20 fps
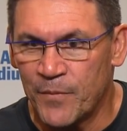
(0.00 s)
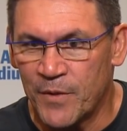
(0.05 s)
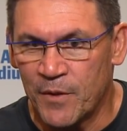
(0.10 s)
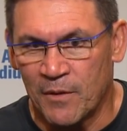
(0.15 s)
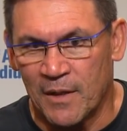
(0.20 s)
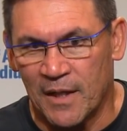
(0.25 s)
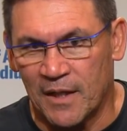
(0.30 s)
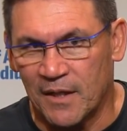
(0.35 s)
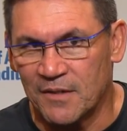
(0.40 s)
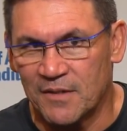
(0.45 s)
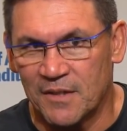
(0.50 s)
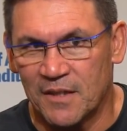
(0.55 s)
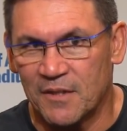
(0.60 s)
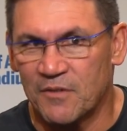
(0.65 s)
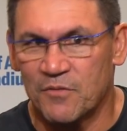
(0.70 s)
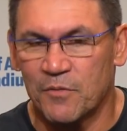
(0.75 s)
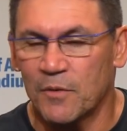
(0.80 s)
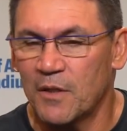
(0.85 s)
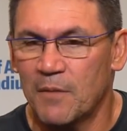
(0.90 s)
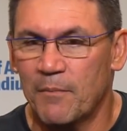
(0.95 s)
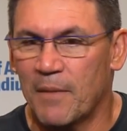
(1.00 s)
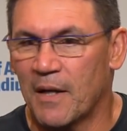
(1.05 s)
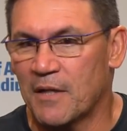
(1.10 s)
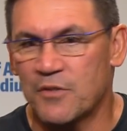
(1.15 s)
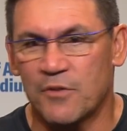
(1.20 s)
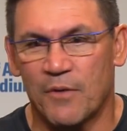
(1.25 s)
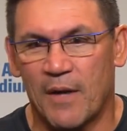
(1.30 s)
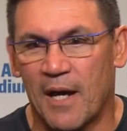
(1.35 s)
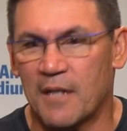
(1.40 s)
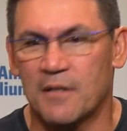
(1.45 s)
You know, like I said, it's really
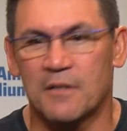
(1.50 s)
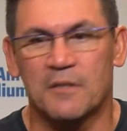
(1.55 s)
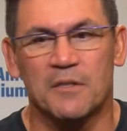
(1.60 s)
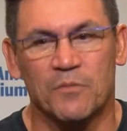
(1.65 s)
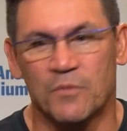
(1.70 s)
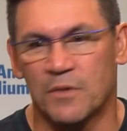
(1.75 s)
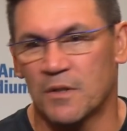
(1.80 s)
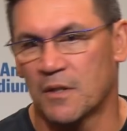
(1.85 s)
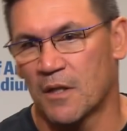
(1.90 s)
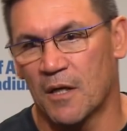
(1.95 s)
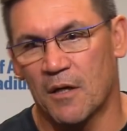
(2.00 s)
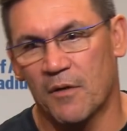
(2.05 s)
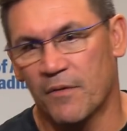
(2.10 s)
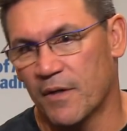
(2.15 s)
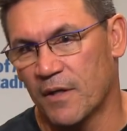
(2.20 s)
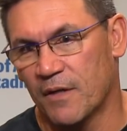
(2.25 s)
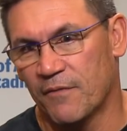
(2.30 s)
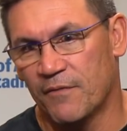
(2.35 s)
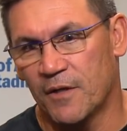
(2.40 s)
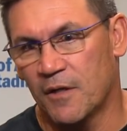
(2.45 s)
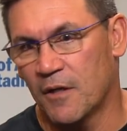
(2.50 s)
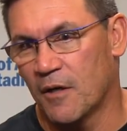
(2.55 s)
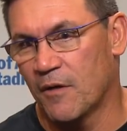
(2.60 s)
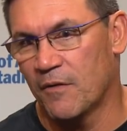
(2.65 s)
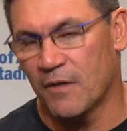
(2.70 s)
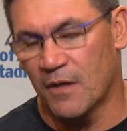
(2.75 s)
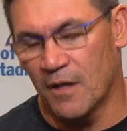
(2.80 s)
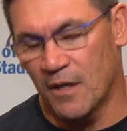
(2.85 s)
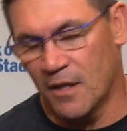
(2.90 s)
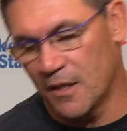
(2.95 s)
about your attitude when you go there. If you go
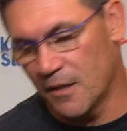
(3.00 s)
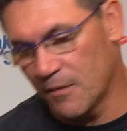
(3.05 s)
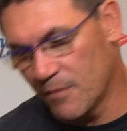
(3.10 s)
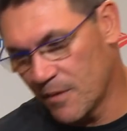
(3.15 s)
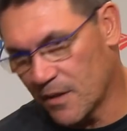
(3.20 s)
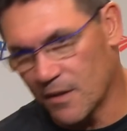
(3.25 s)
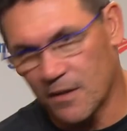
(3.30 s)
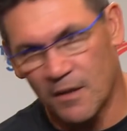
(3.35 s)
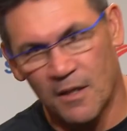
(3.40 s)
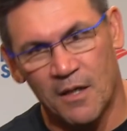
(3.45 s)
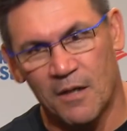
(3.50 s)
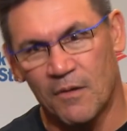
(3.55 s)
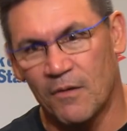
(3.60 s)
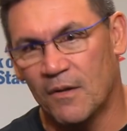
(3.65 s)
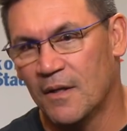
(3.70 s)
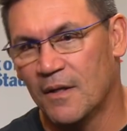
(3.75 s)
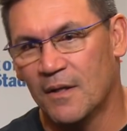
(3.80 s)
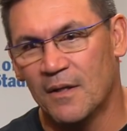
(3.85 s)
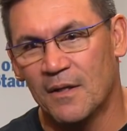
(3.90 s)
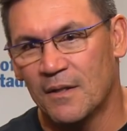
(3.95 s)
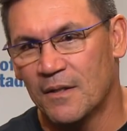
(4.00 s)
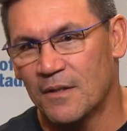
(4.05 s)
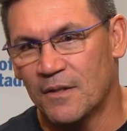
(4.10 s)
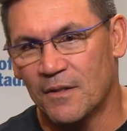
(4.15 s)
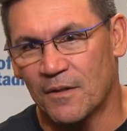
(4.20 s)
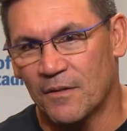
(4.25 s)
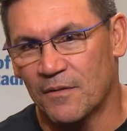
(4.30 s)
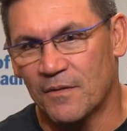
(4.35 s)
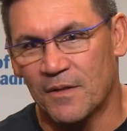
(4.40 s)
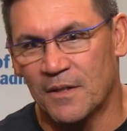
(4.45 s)
there, oh, here we go. No,
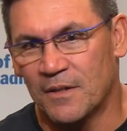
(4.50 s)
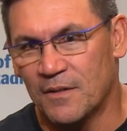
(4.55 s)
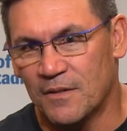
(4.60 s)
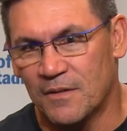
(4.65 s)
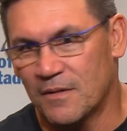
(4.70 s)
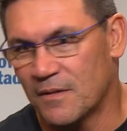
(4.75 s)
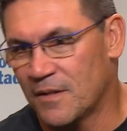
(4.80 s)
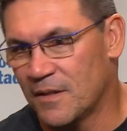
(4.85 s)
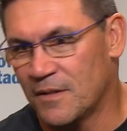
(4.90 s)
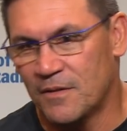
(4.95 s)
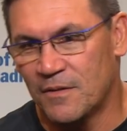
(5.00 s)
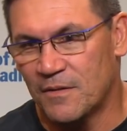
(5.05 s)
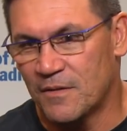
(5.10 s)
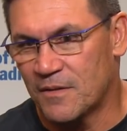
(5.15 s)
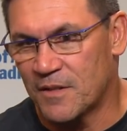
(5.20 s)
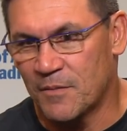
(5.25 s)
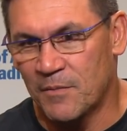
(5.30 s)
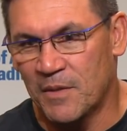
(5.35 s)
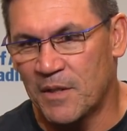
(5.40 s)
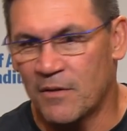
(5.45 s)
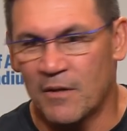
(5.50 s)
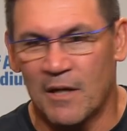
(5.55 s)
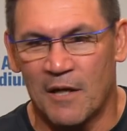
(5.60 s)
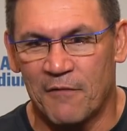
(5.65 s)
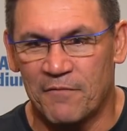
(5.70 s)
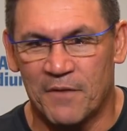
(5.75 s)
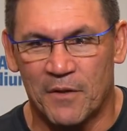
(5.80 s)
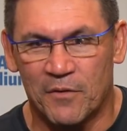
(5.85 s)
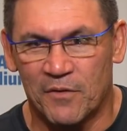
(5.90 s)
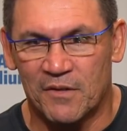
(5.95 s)
you know, then to me, you're
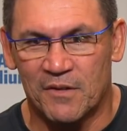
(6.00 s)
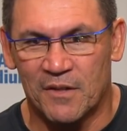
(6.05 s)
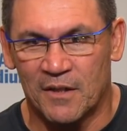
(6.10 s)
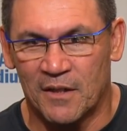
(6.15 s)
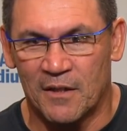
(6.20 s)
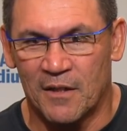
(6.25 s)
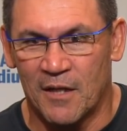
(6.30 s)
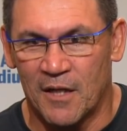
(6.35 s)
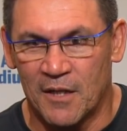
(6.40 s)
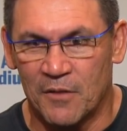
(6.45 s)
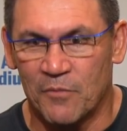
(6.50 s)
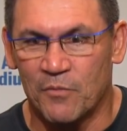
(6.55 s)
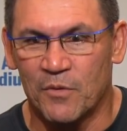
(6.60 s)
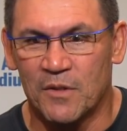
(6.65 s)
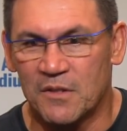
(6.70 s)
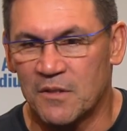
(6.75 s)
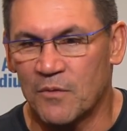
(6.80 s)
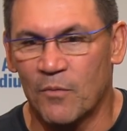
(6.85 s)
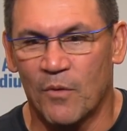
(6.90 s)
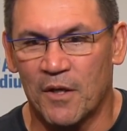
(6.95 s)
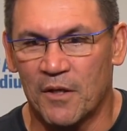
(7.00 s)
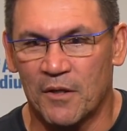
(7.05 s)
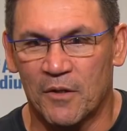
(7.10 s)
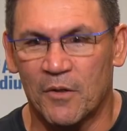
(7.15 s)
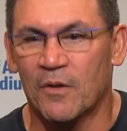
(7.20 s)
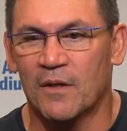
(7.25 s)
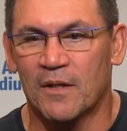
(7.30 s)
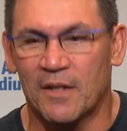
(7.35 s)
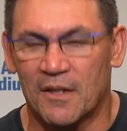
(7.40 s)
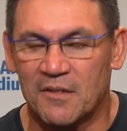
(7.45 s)
not focusing in on the reason why you're
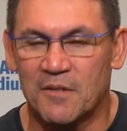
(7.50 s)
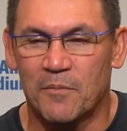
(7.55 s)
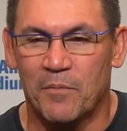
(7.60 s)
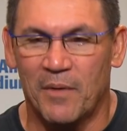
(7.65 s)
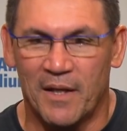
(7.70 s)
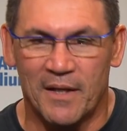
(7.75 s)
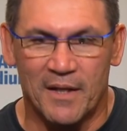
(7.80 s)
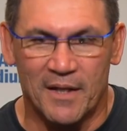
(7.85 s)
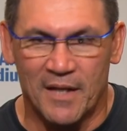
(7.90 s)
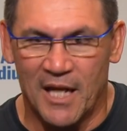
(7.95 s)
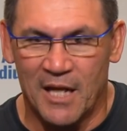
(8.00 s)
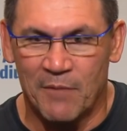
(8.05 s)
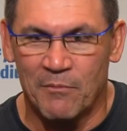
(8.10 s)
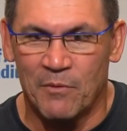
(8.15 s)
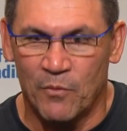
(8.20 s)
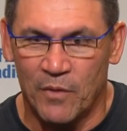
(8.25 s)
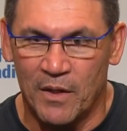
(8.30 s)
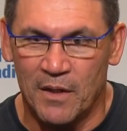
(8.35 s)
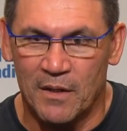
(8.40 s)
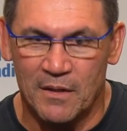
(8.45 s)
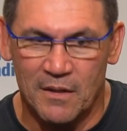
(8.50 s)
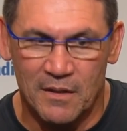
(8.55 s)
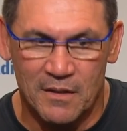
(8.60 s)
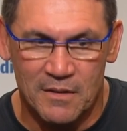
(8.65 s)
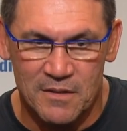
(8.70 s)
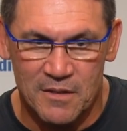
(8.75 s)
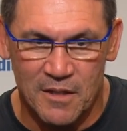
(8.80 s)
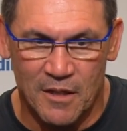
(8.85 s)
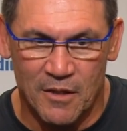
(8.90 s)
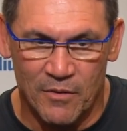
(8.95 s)
going. That's to play a game and win.
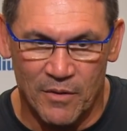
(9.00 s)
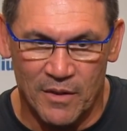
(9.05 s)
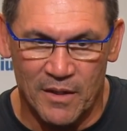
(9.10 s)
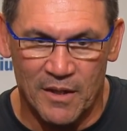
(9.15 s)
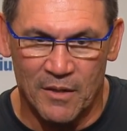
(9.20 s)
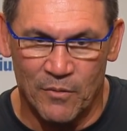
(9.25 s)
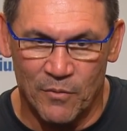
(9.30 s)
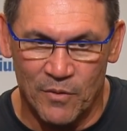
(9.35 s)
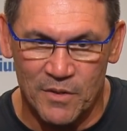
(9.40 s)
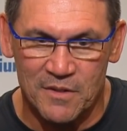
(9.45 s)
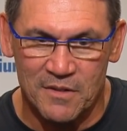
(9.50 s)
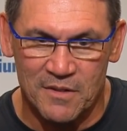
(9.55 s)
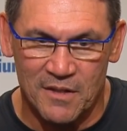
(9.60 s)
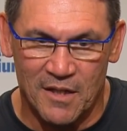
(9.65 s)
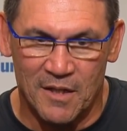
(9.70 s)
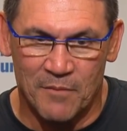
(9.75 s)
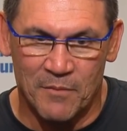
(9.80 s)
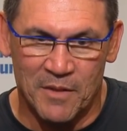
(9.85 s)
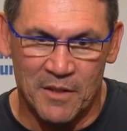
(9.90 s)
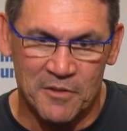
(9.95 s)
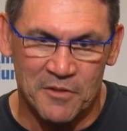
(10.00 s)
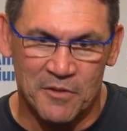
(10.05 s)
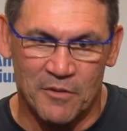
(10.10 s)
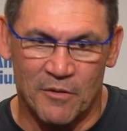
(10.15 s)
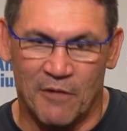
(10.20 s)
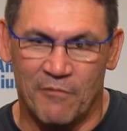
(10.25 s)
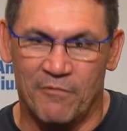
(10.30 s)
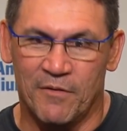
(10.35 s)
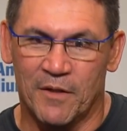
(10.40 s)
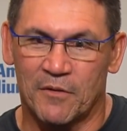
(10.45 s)
So again, we just got to make
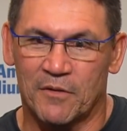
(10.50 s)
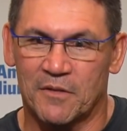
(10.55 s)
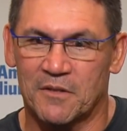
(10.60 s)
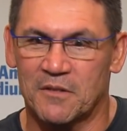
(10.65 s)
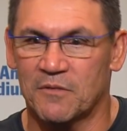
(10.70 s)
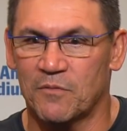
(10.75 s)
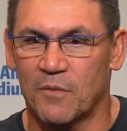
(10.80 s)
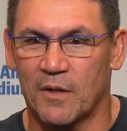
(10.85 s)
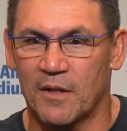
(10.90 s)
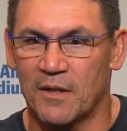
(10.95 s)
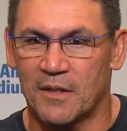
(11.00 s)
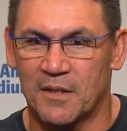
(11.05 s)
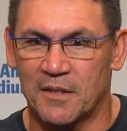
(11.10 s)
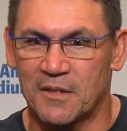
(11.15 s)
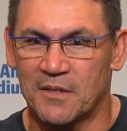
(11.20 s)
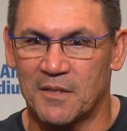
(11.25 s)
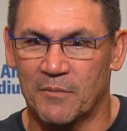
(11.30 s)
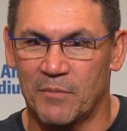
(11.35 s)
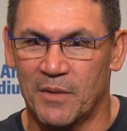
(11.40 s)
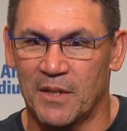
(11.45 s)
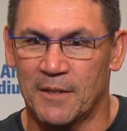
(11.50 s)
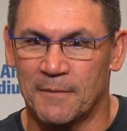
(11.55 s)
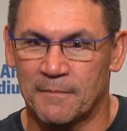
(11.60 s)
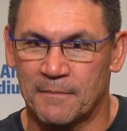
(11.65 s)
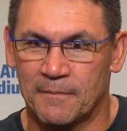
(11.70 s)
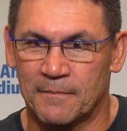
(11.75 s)
sure our focus is where it needs to be.